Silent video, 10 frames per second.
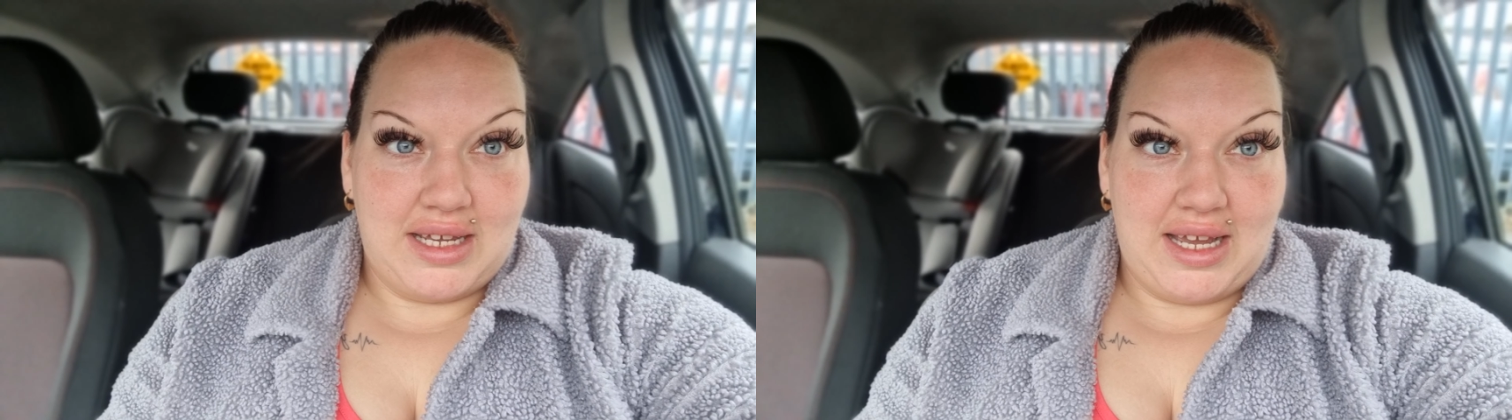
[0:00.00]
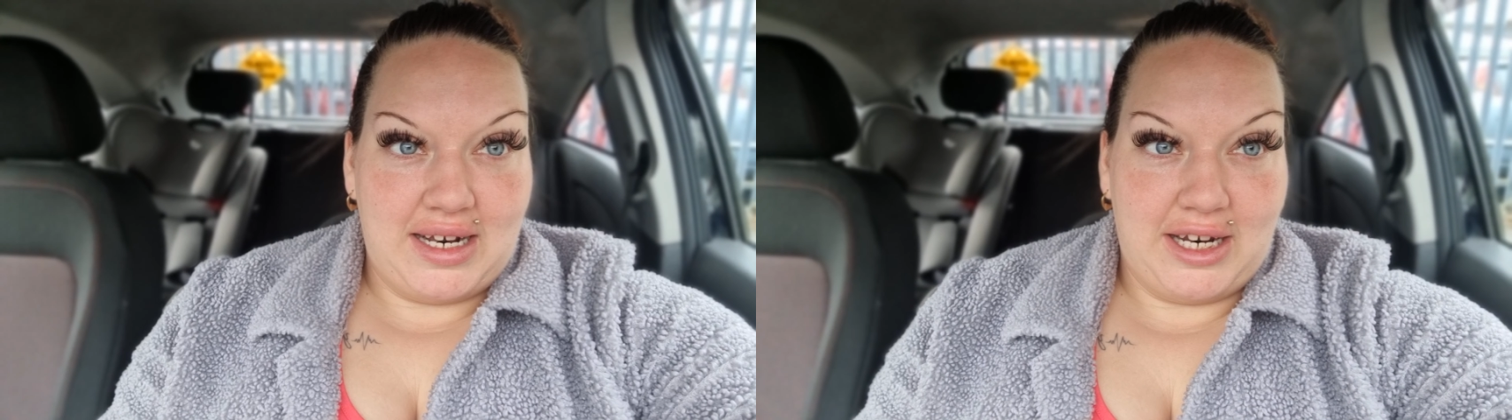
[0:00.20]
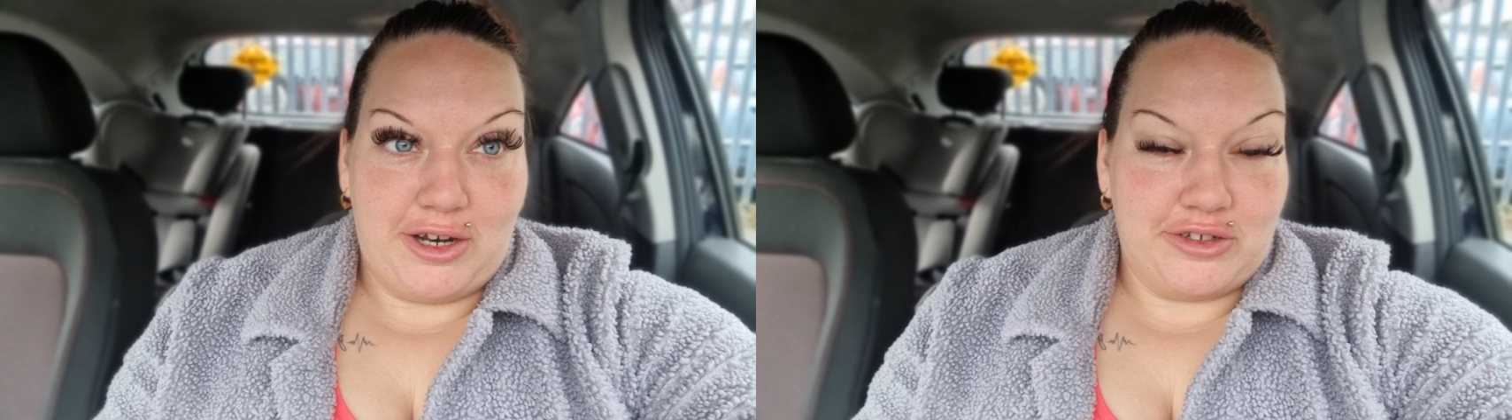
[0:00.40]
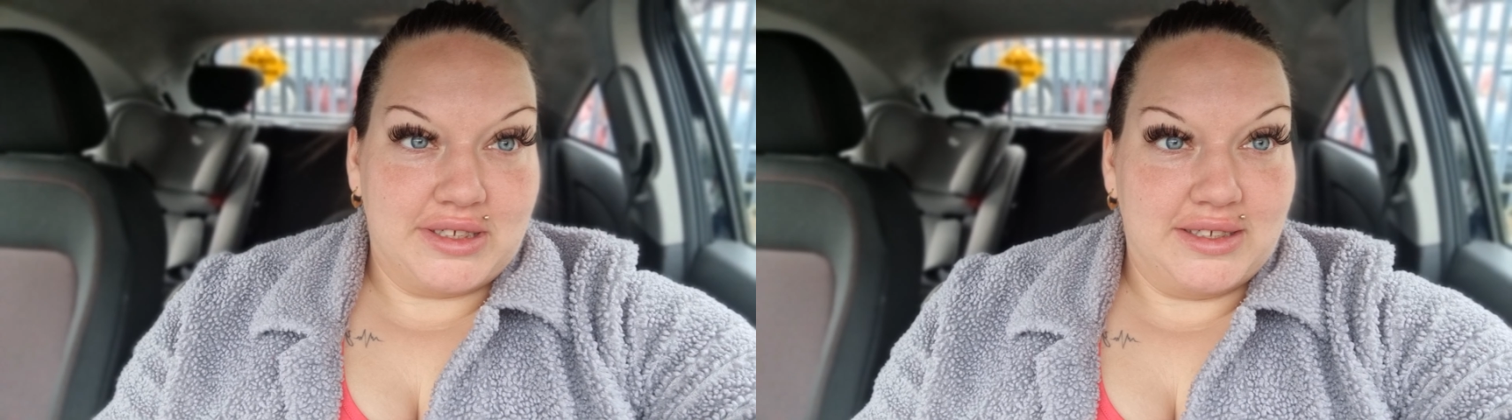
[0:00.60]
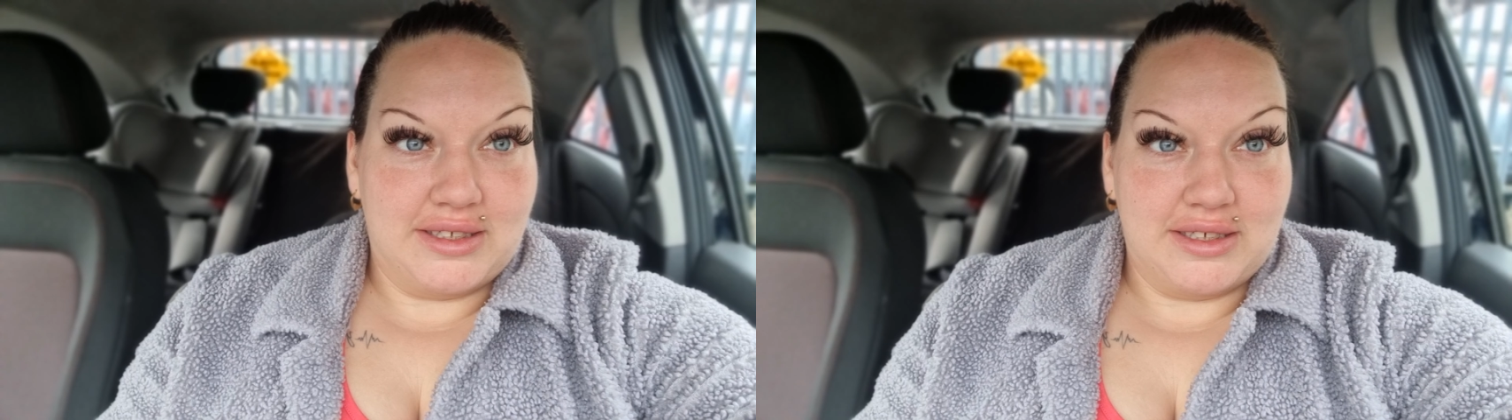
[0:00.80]
any
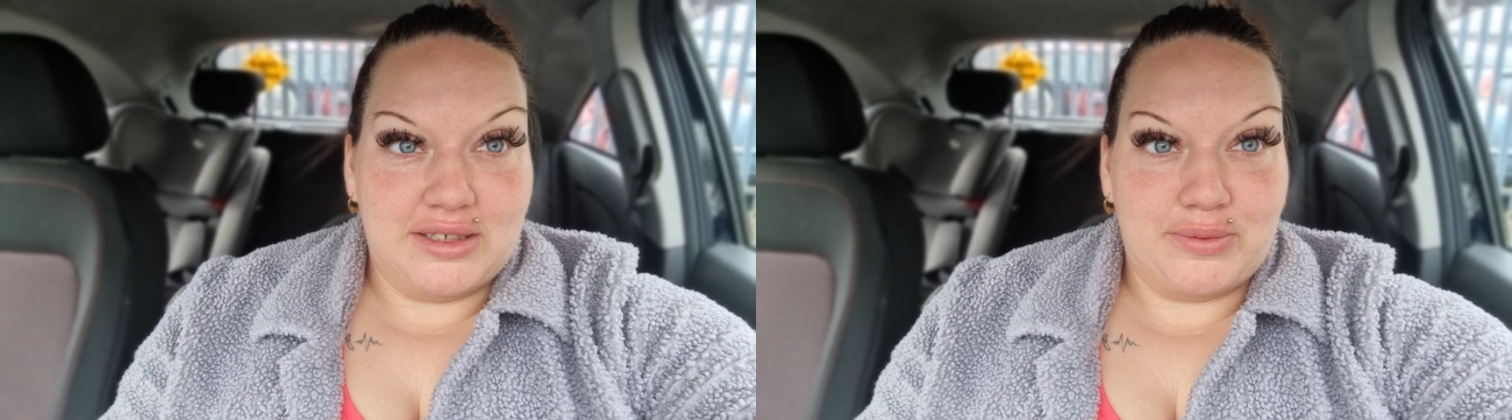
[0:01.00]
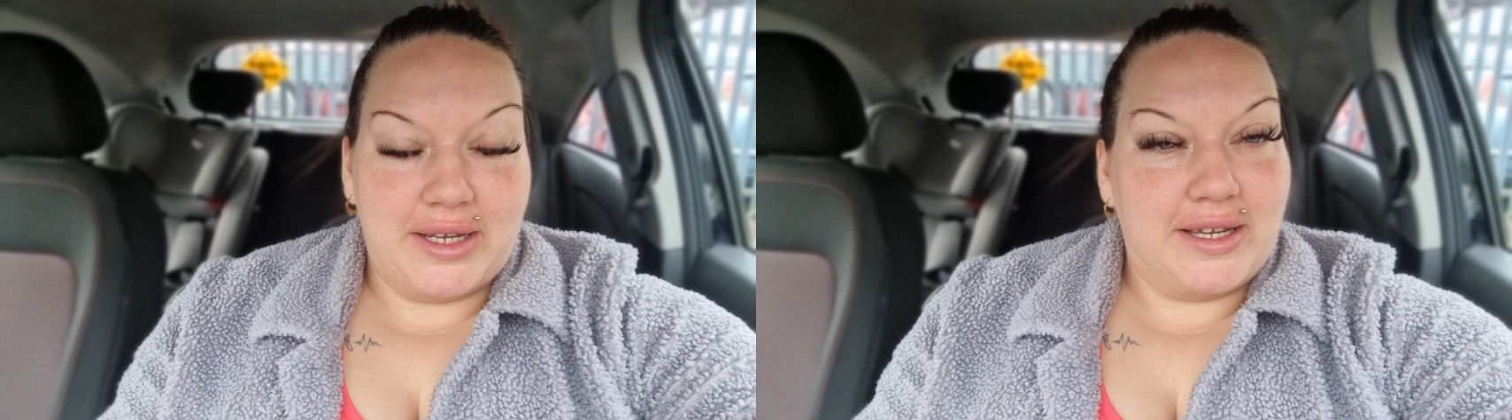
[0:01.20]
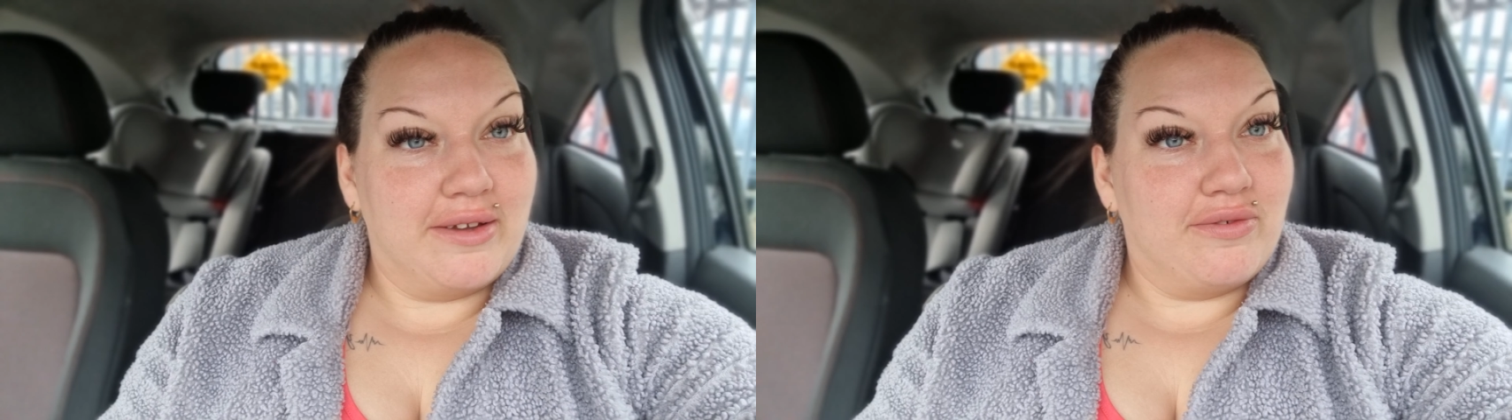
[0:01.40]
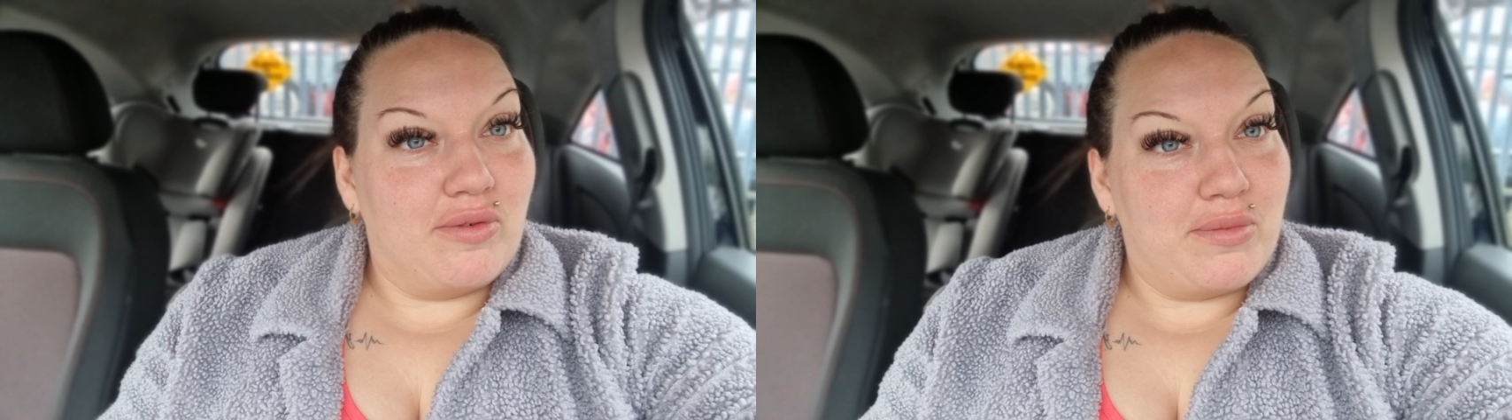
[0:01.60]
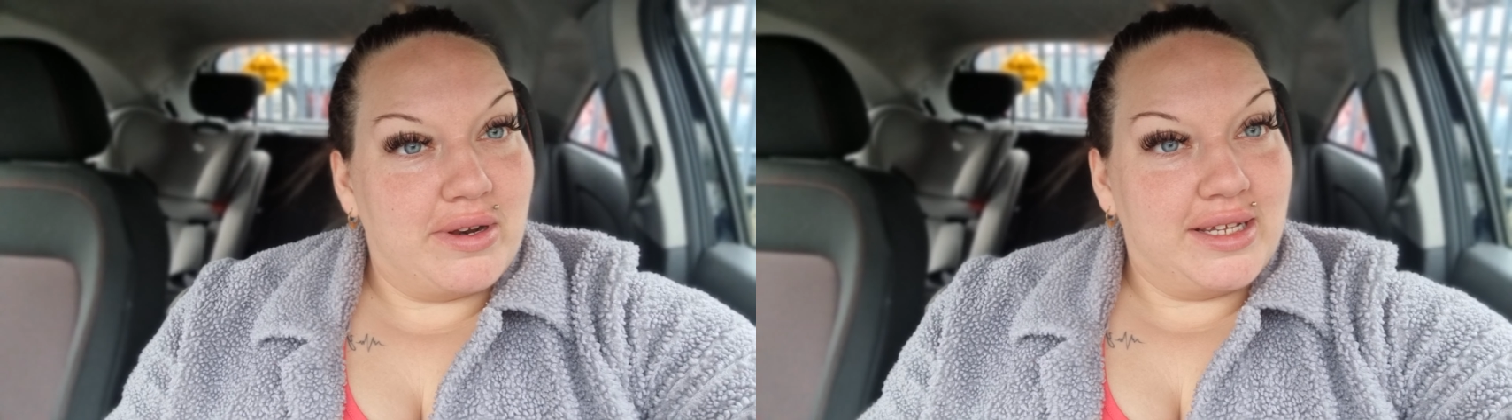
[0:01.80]
losses this week, if
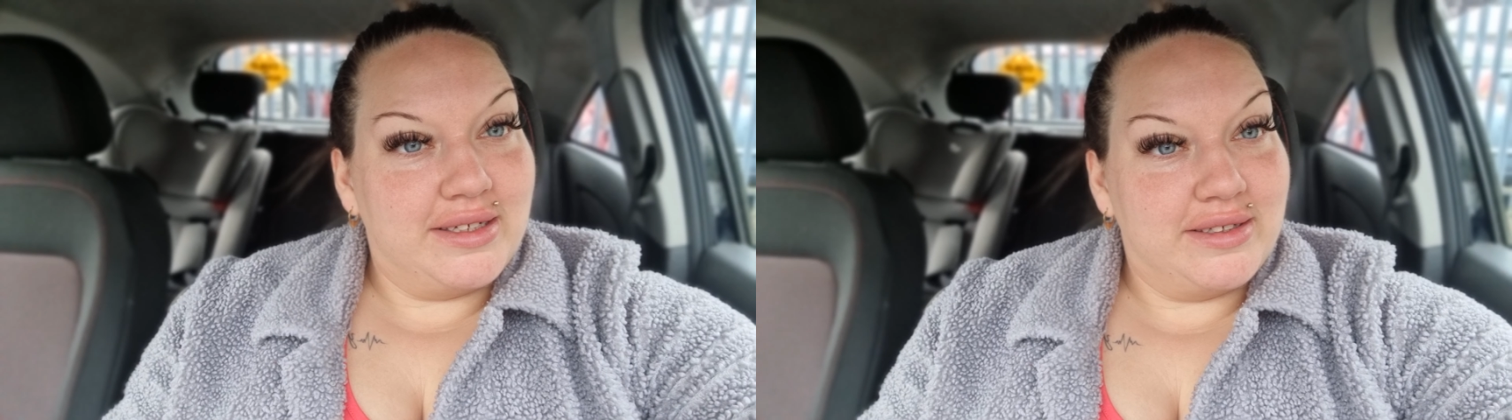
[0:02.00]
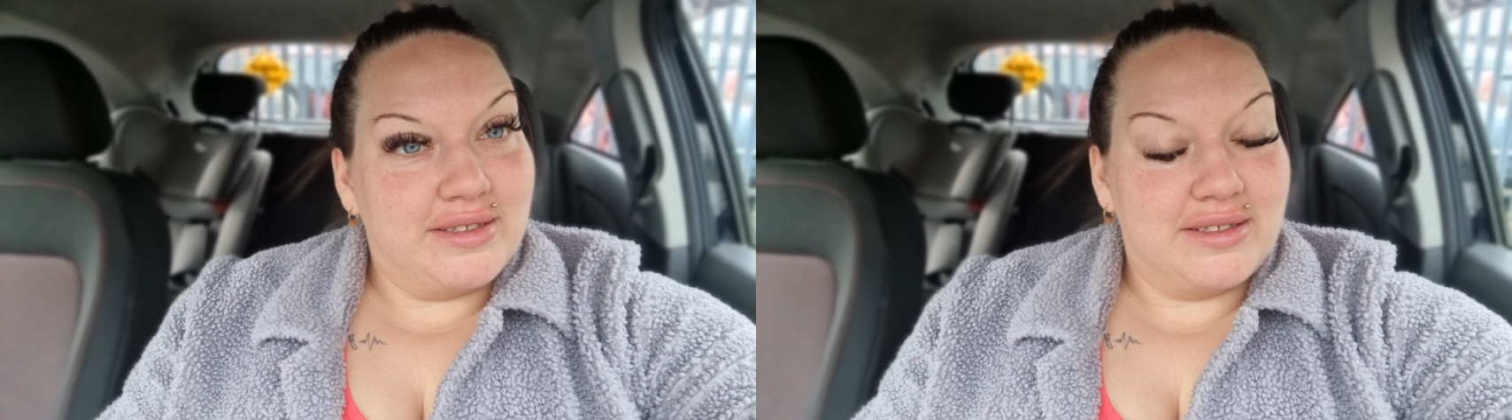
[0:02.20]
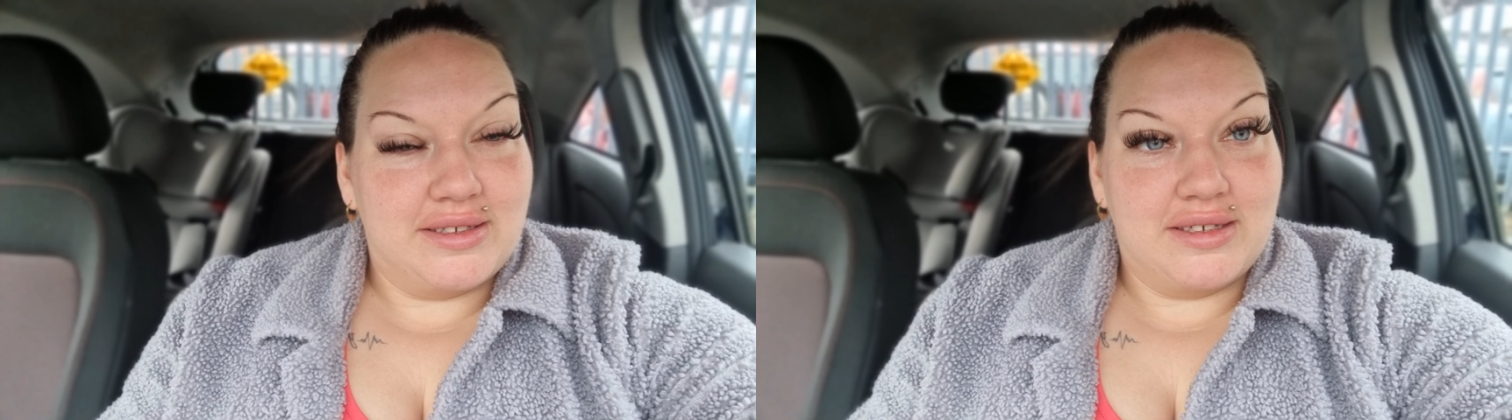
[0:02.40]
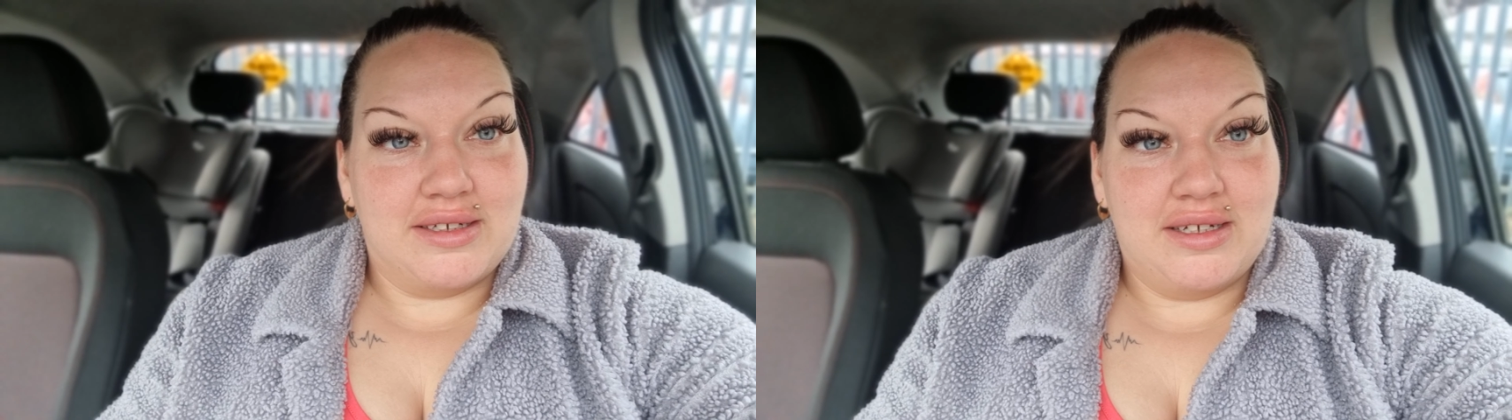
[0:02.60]
I'm honest.